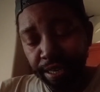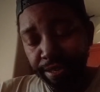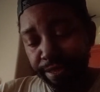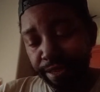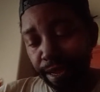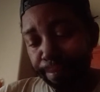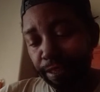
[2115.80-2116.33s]

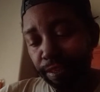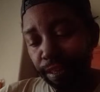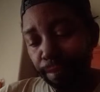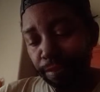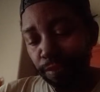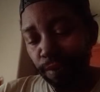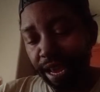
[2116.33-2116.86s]

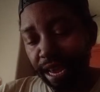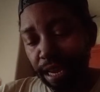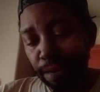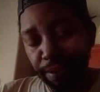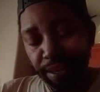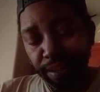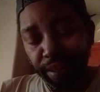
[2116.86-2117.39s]

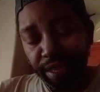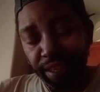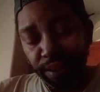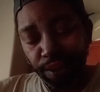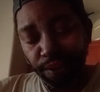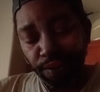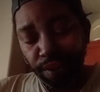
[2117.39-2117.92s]
WWAB
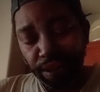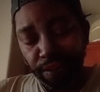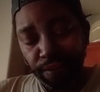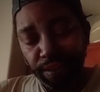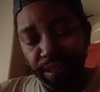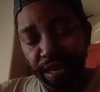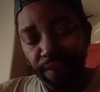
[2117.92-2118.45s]
Lakeland on
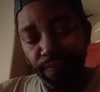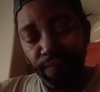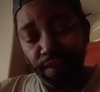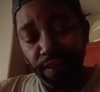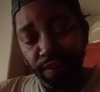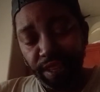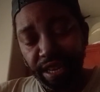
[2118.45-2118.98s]

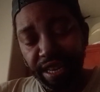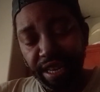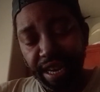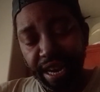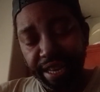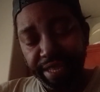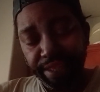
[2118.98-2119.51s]
1330
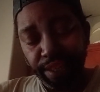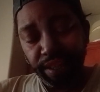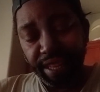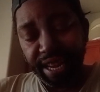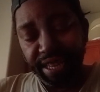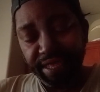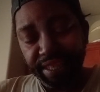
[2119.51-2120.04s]
has a
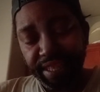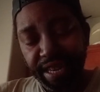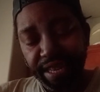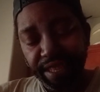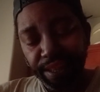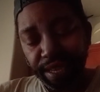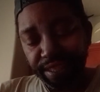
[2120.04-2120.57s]
Class
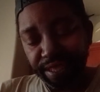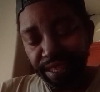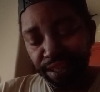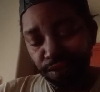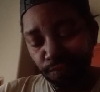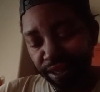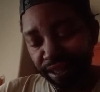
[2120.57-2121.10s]
D
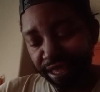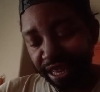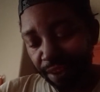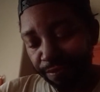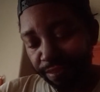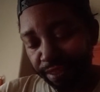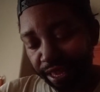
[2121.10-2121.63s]
license with the
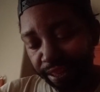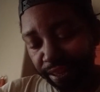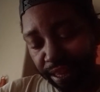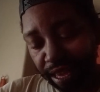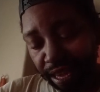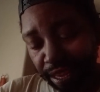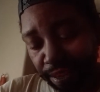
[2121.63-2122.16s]

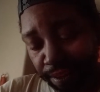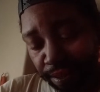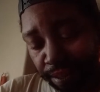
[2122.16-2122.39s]
FCC,